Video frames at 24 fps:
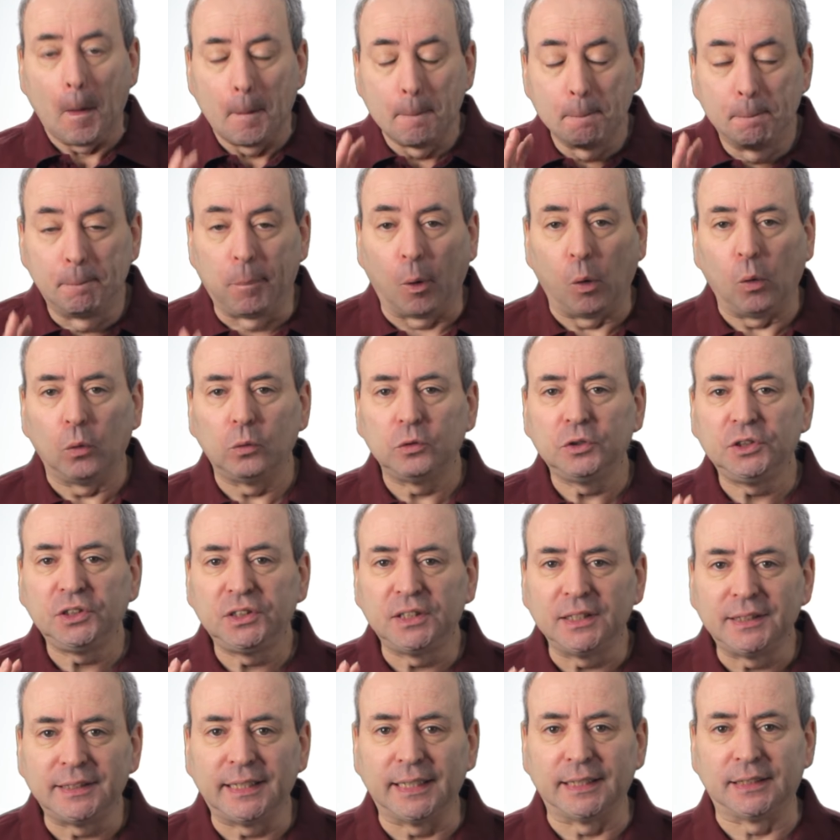Bald
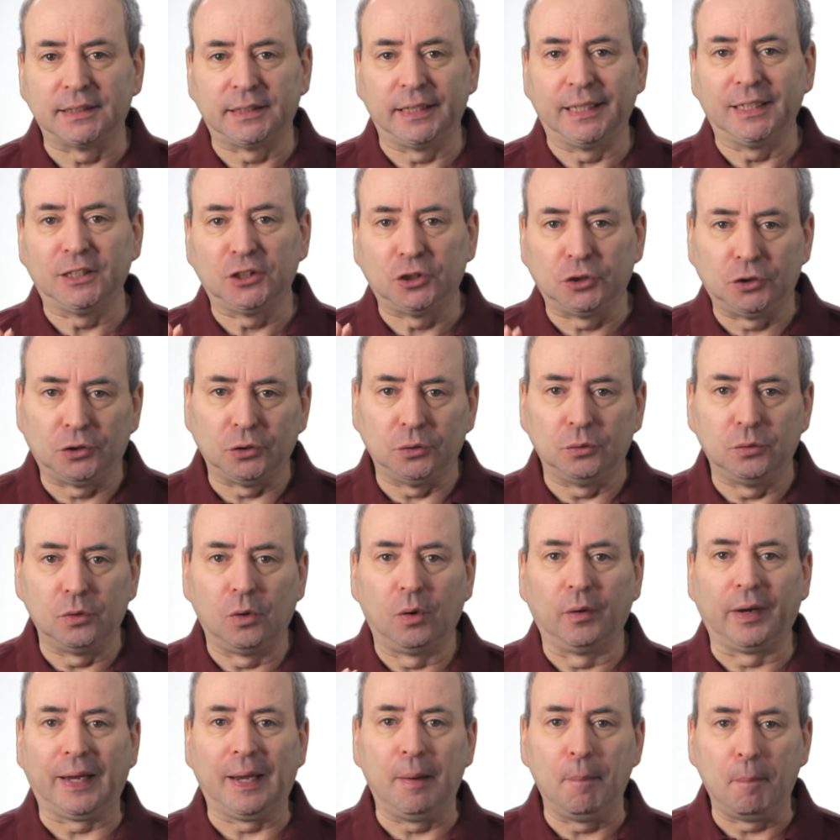statistics do
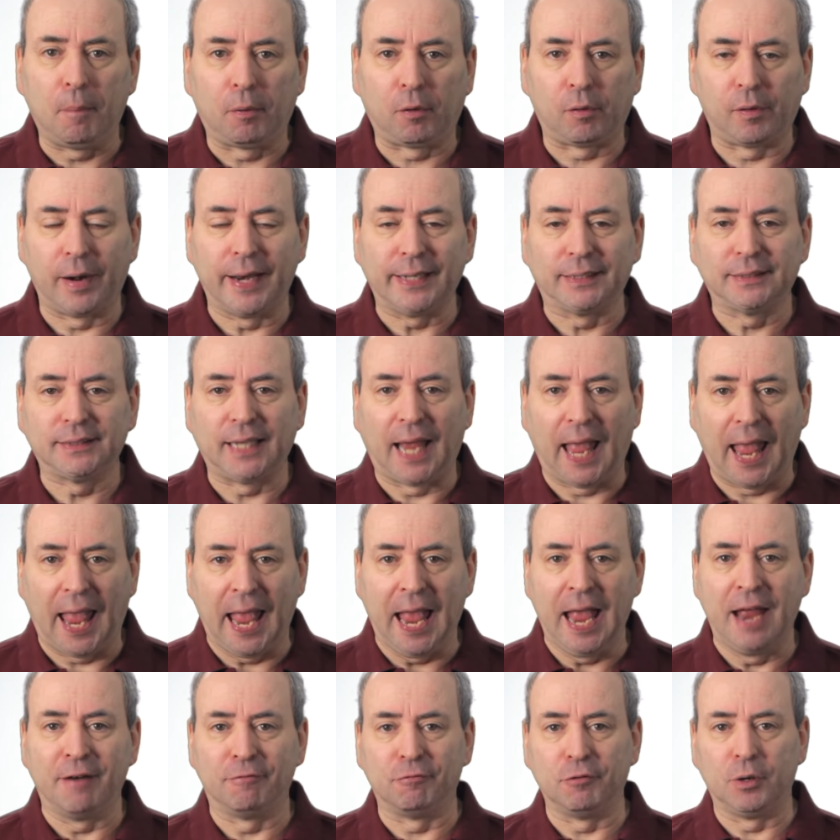not impress
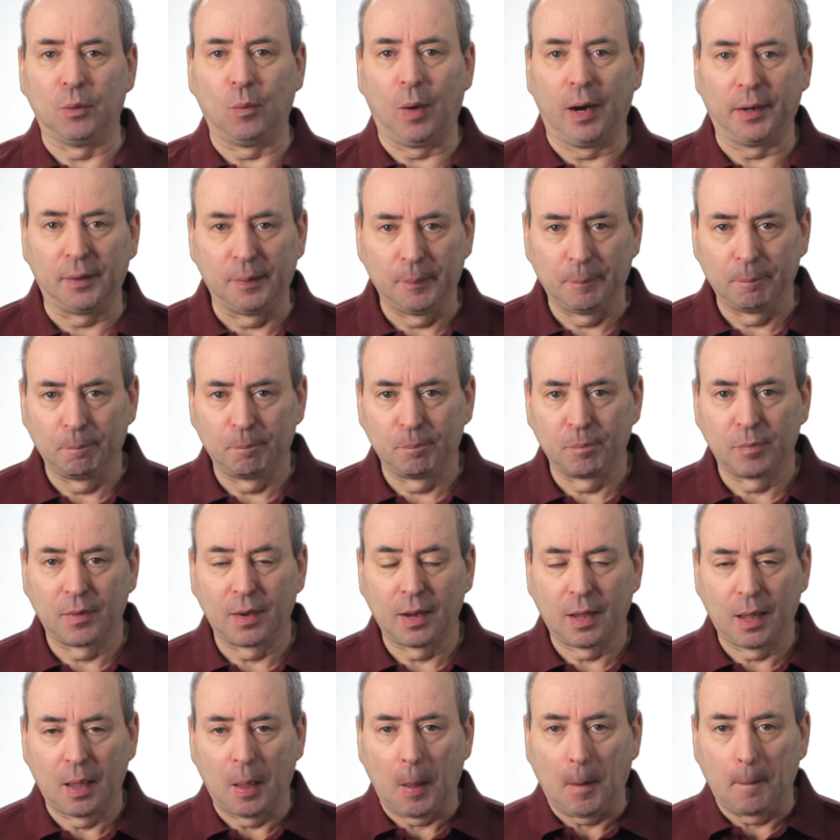everyone,
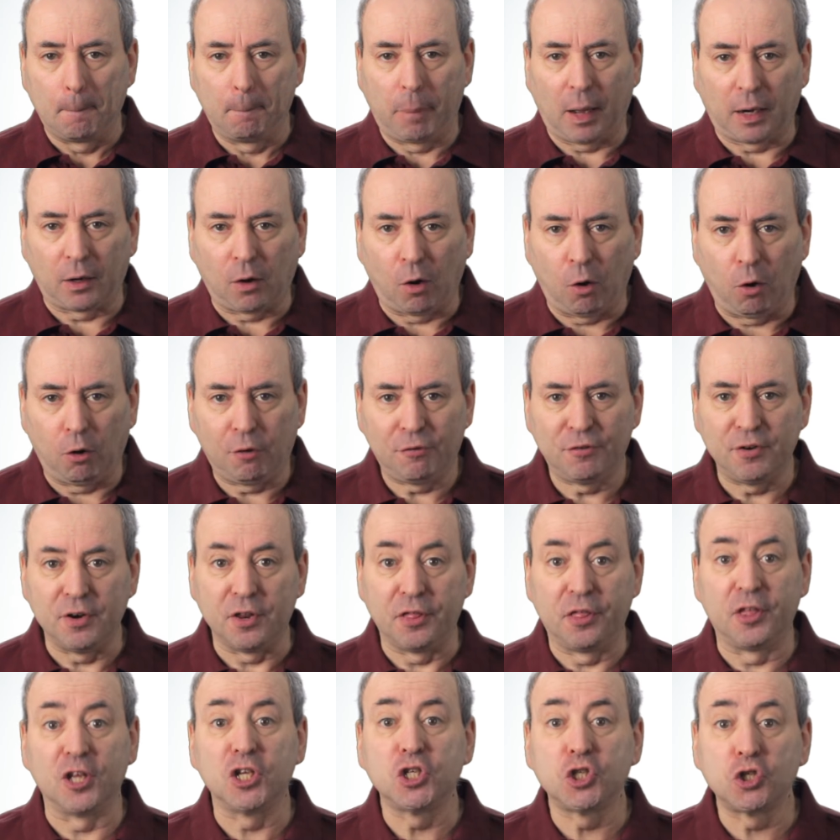but often
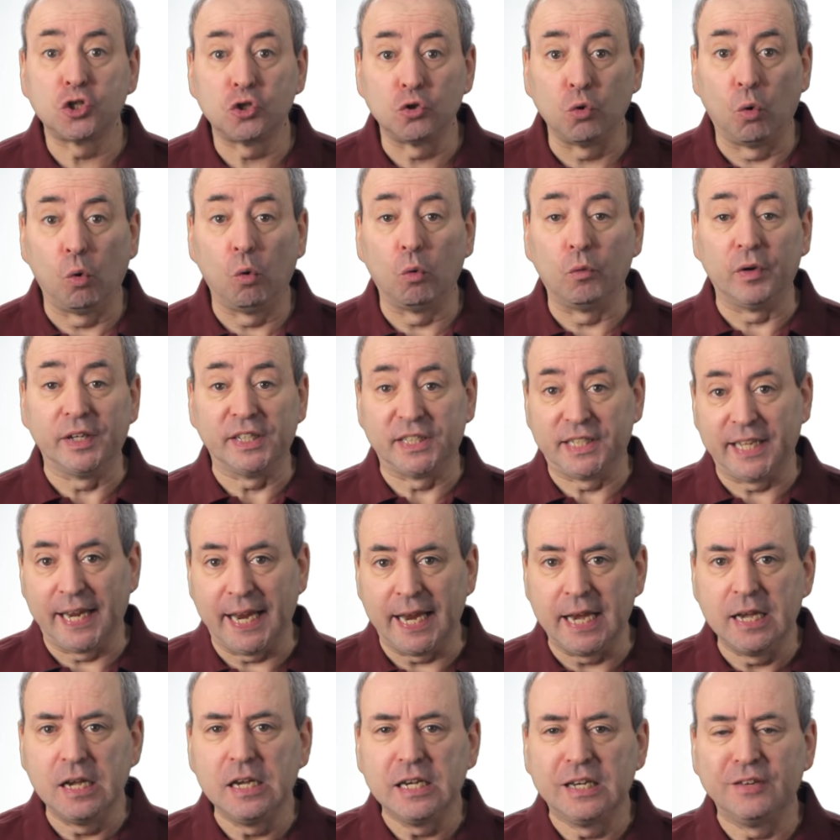the stories, the
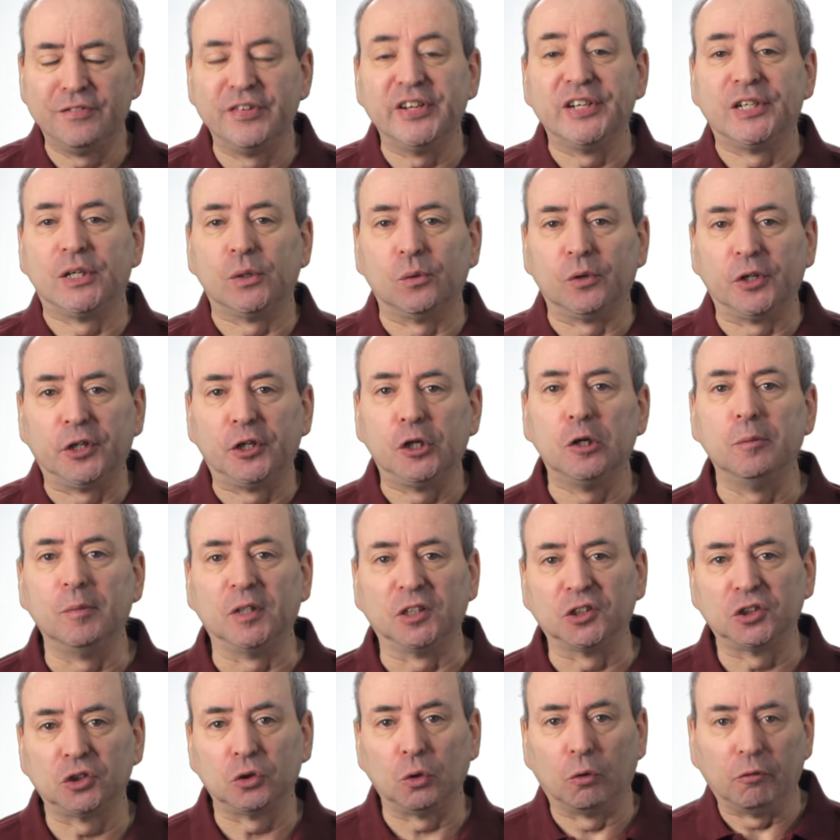individual
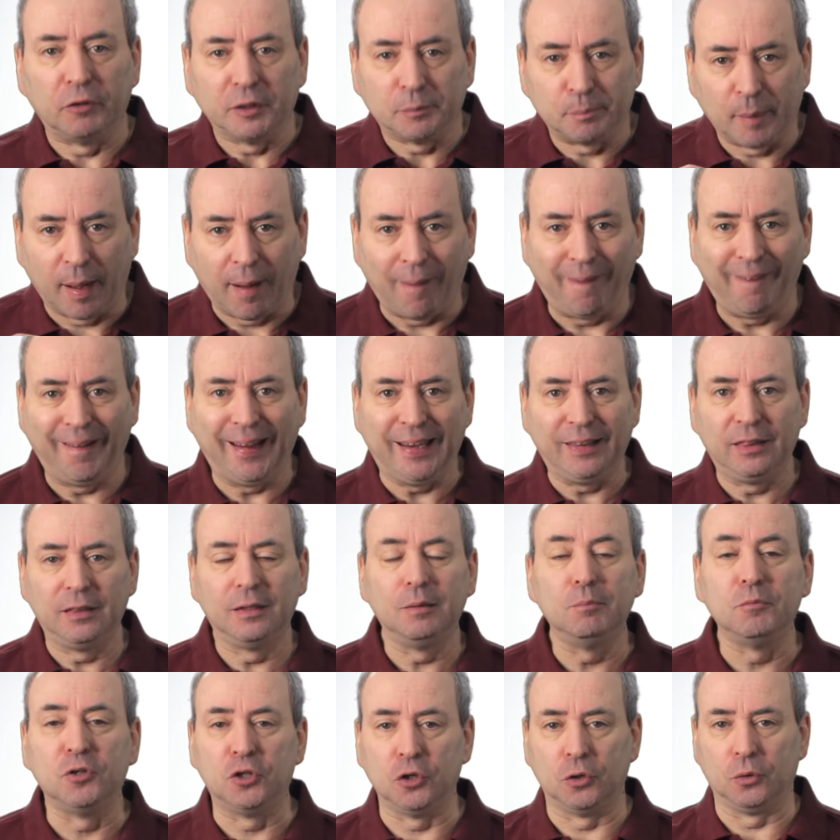human stories behind
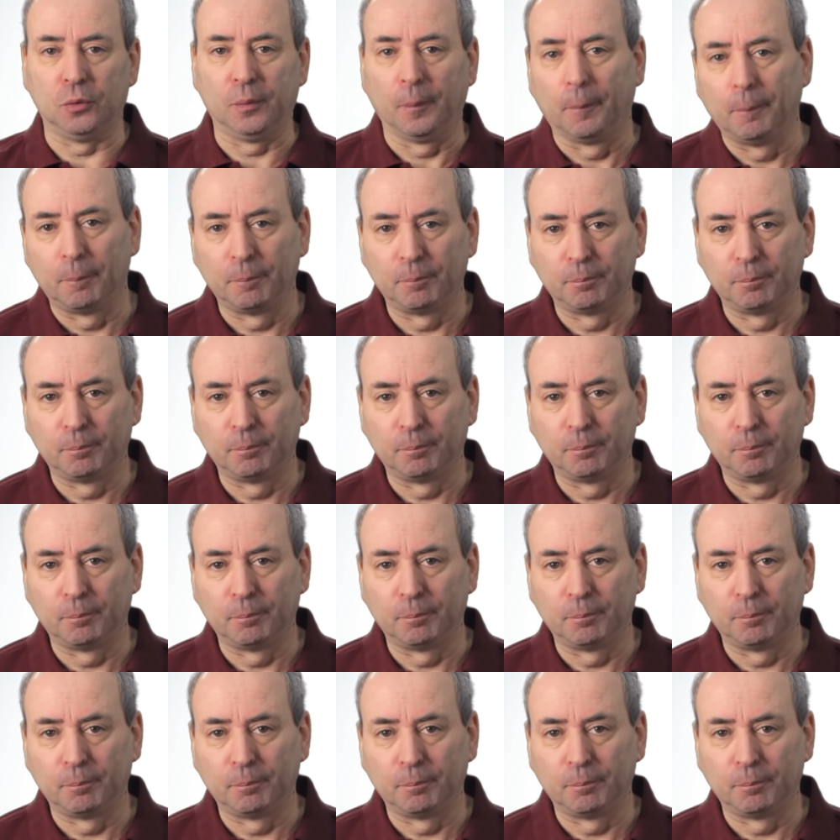them do.